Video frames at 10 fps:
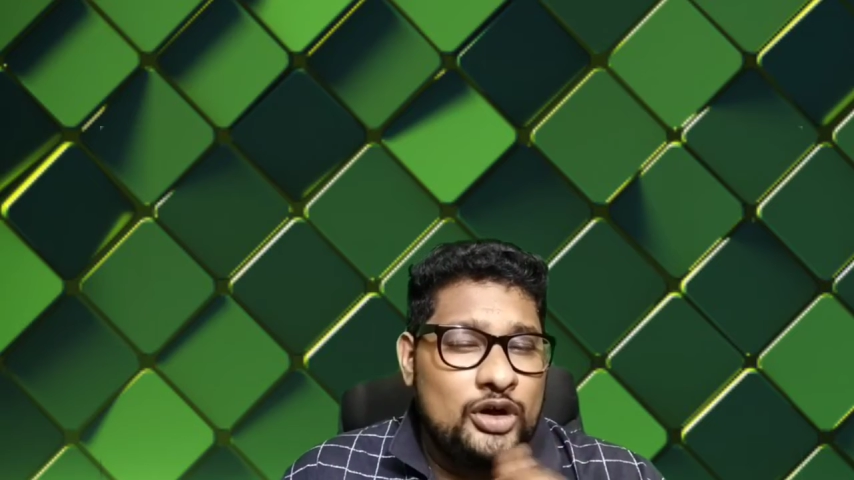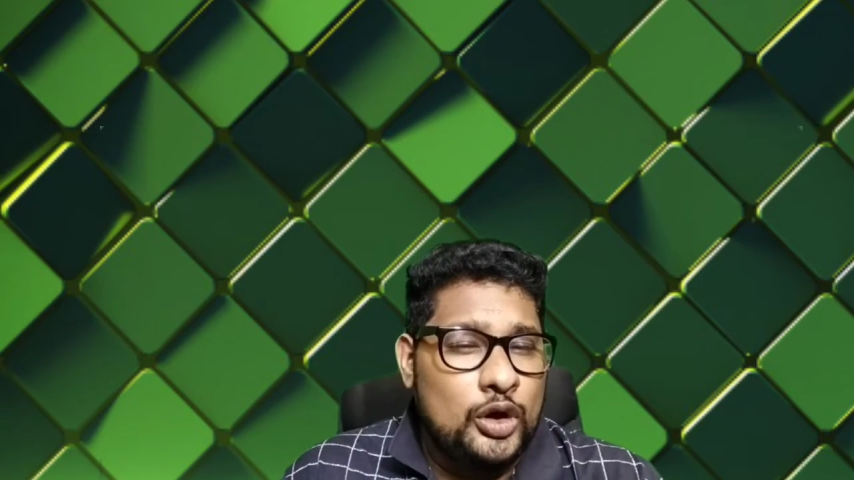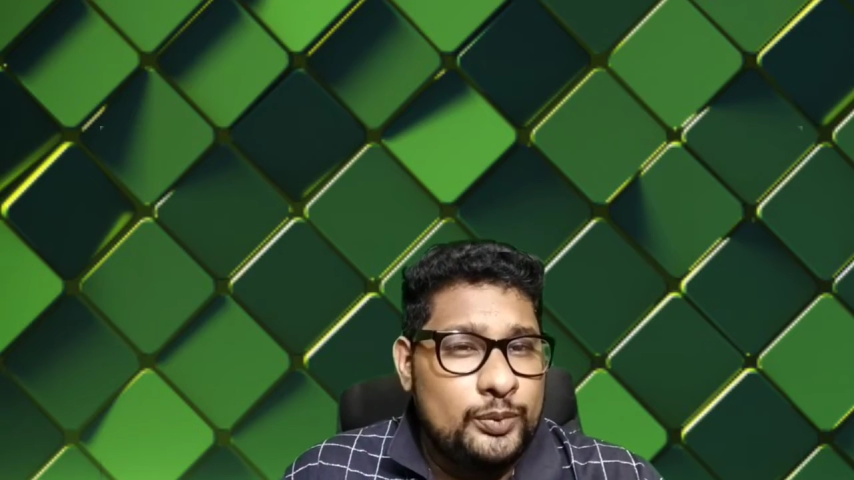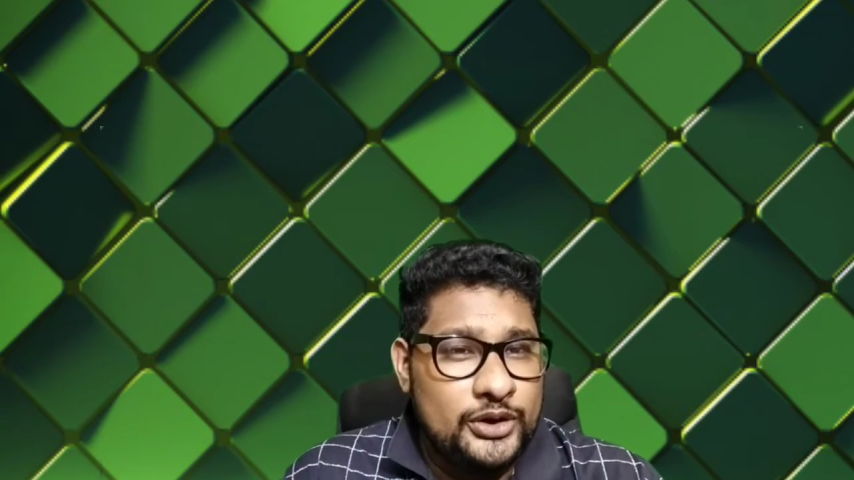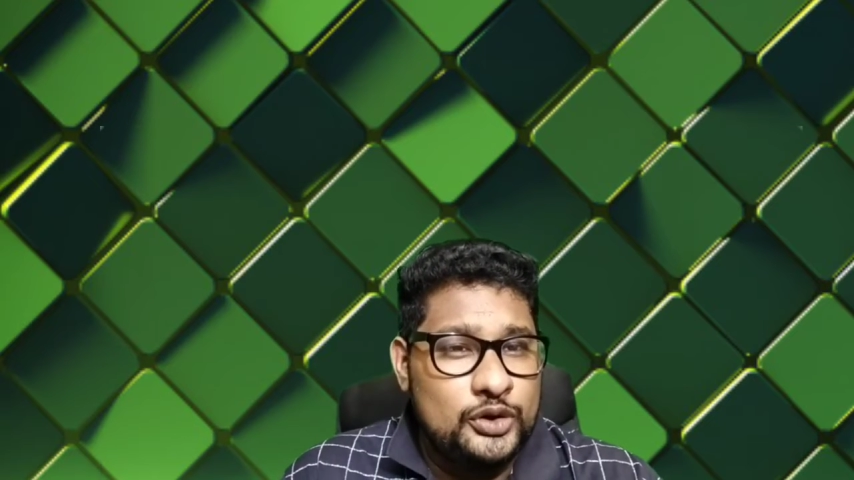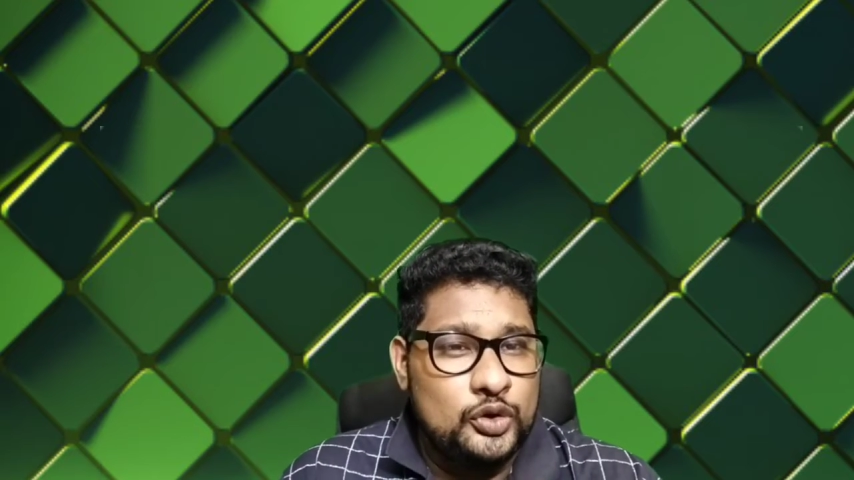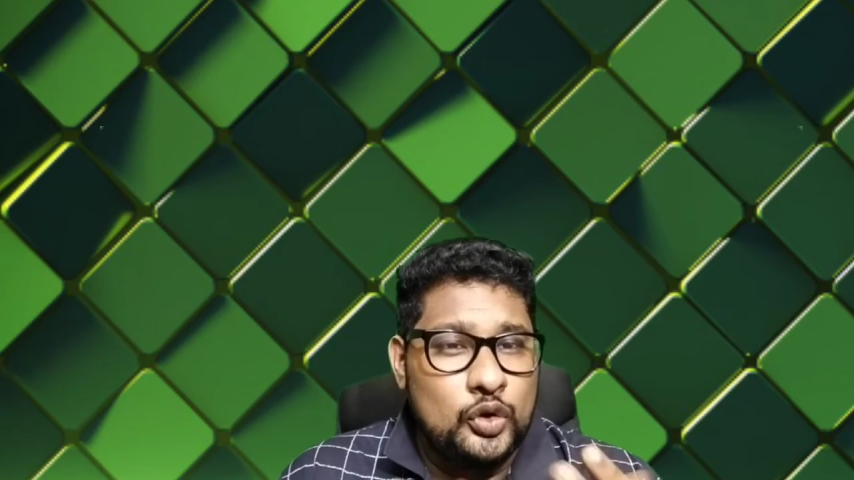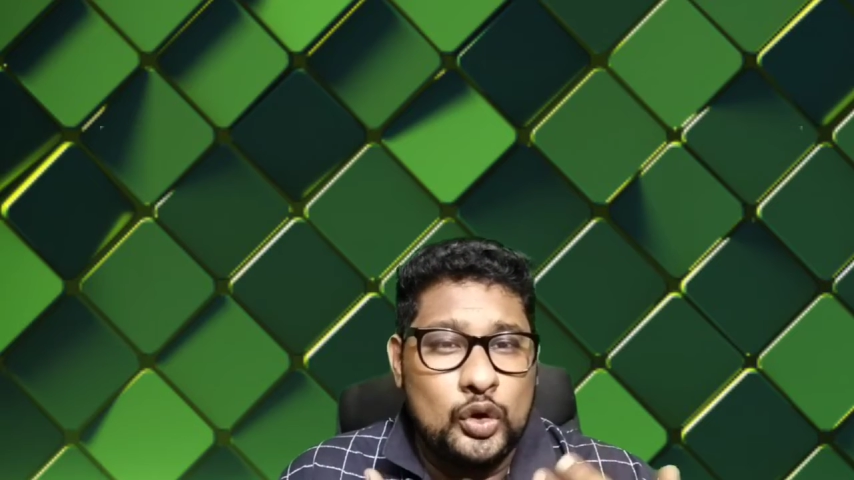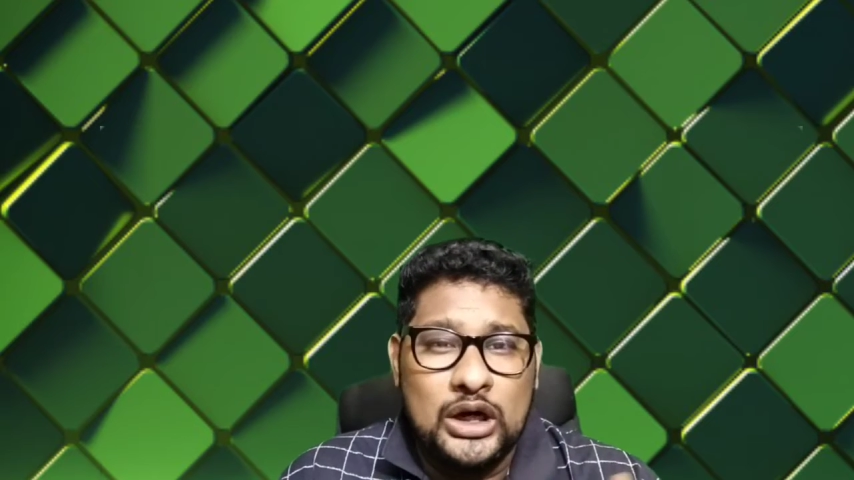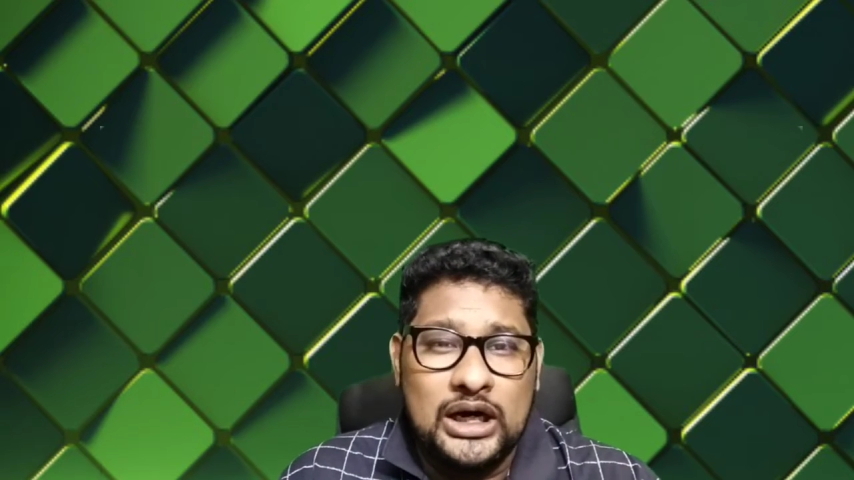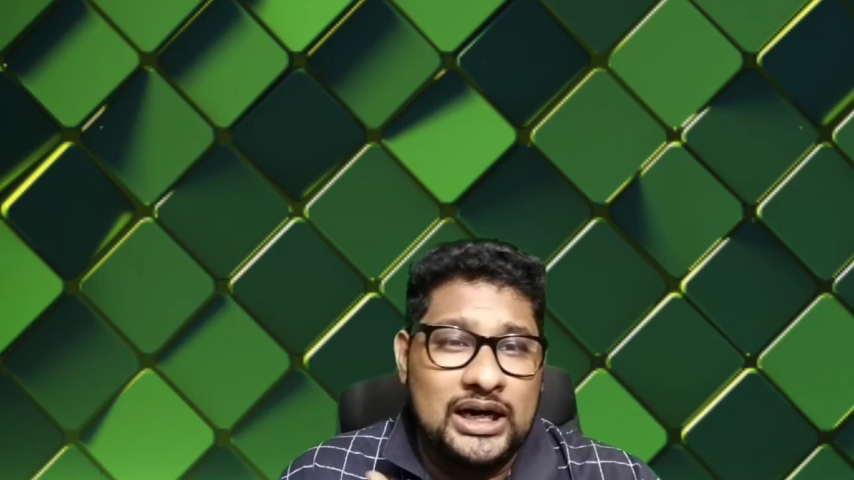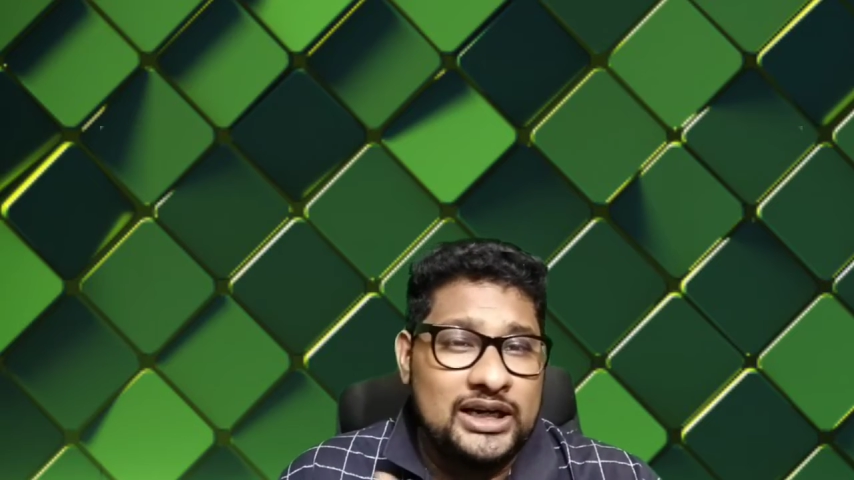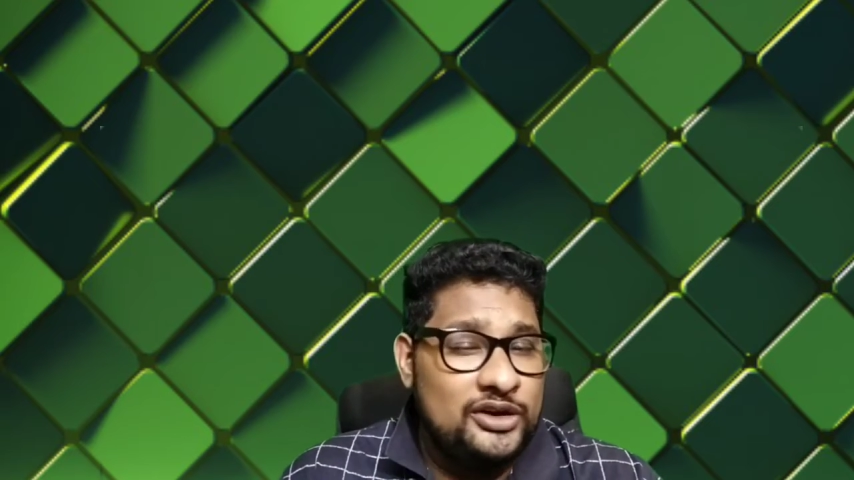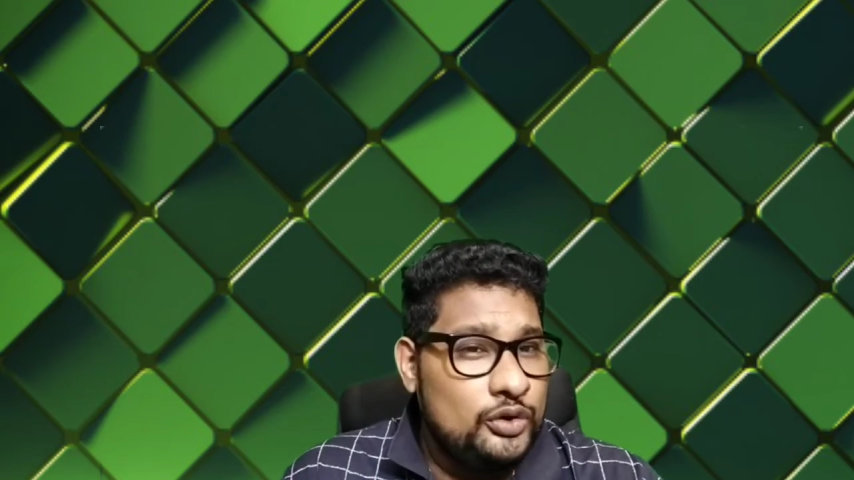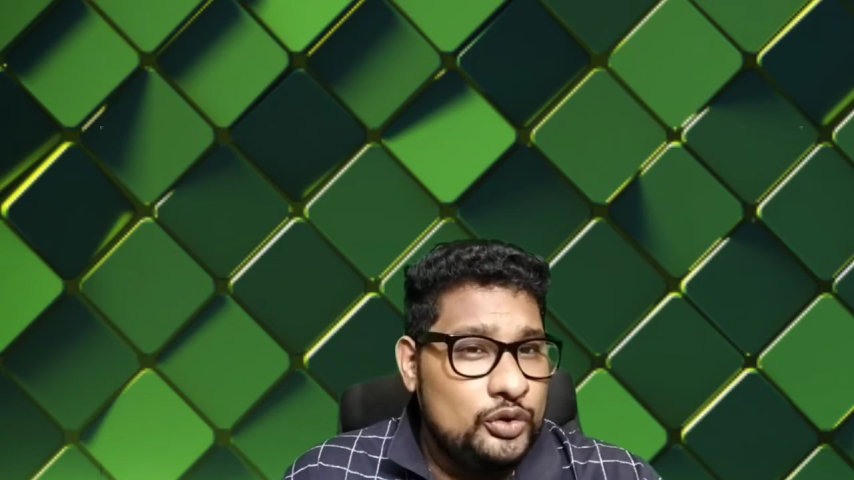opted to go hard
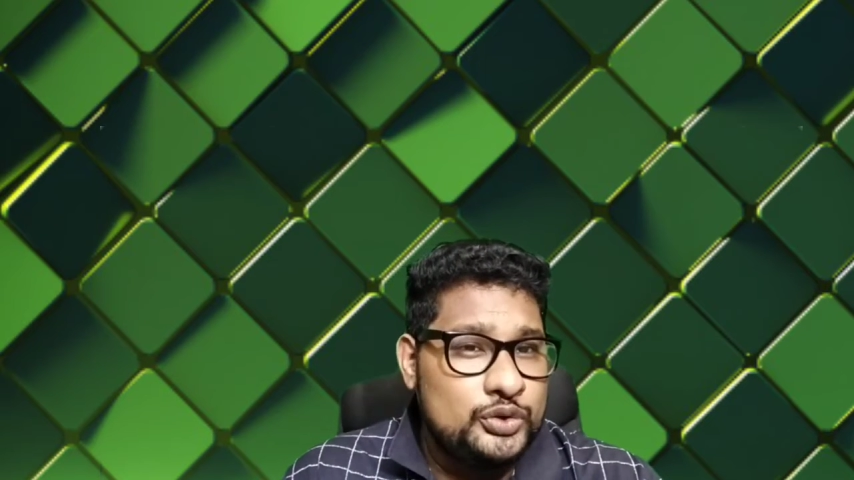and lose